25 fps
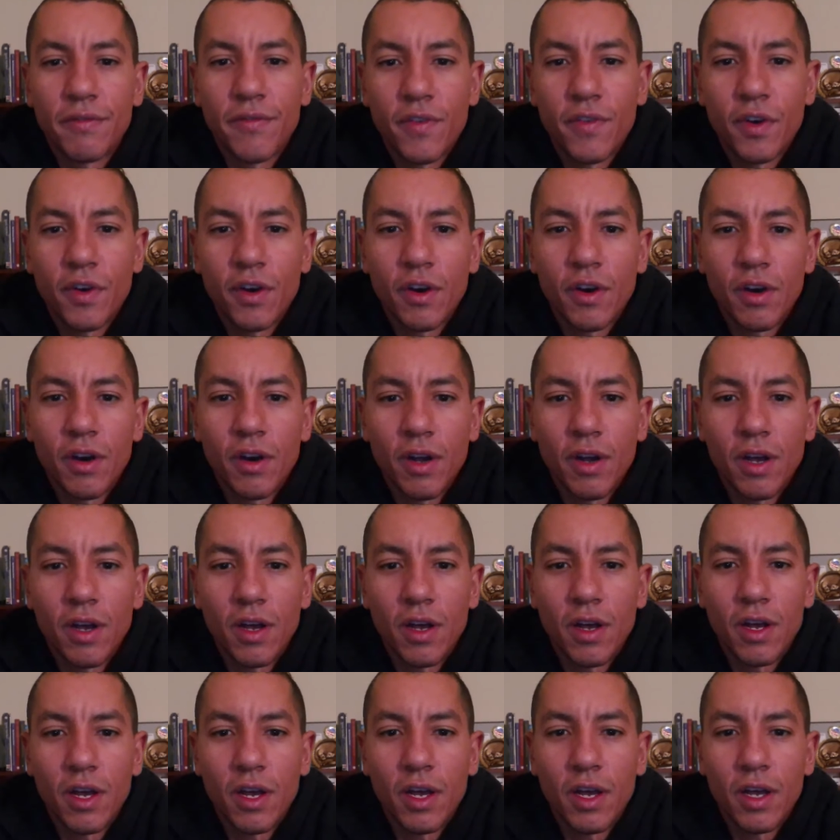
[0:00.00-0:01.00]
for
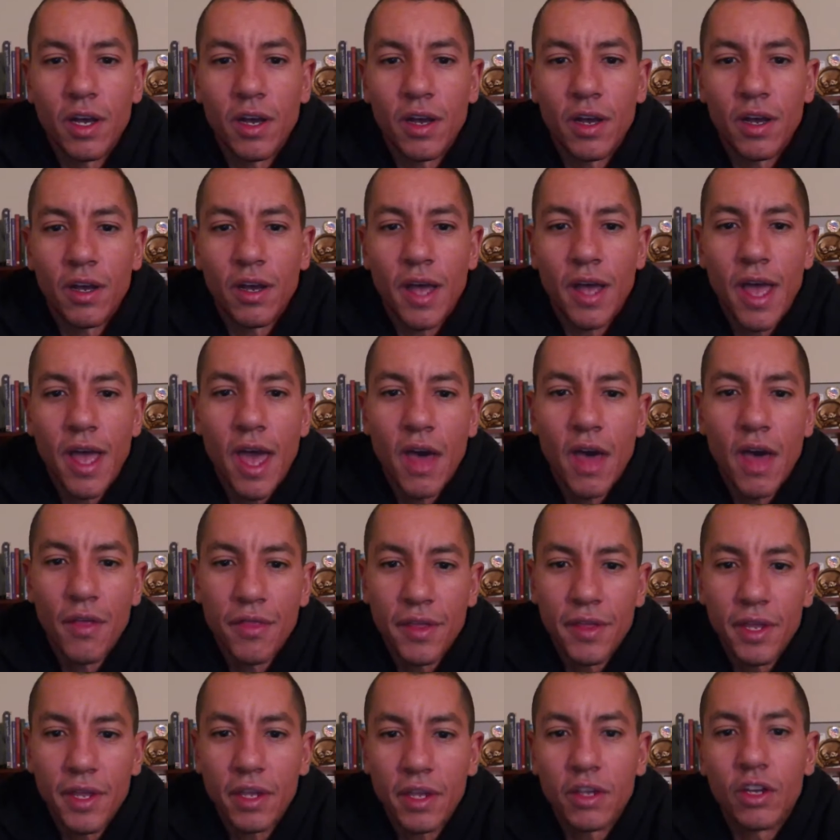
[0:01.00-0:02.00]
a
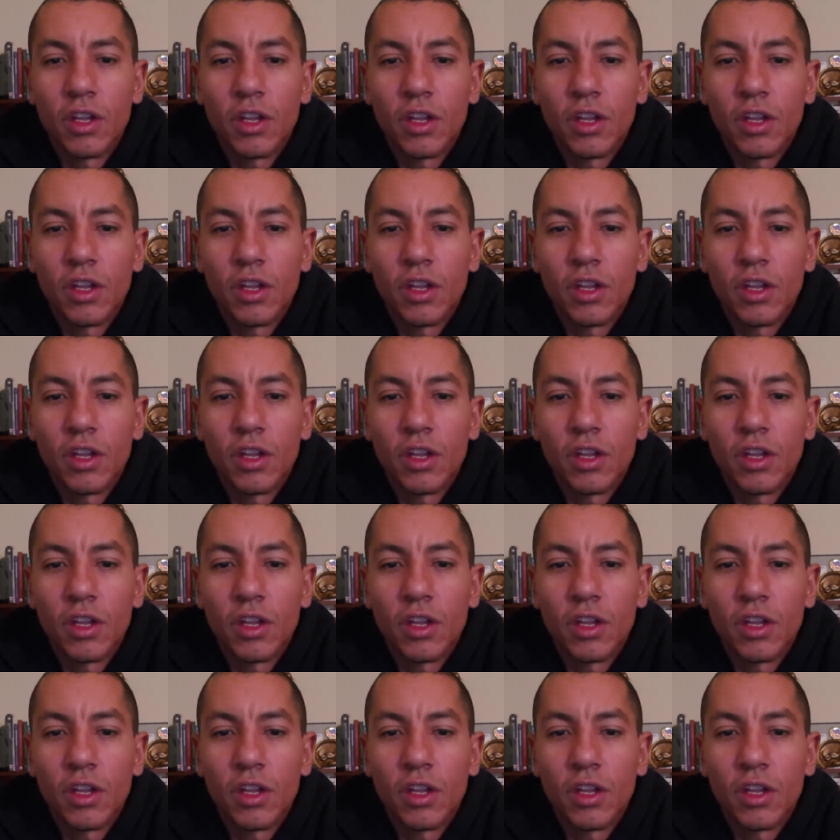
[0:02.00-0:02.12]
healthy,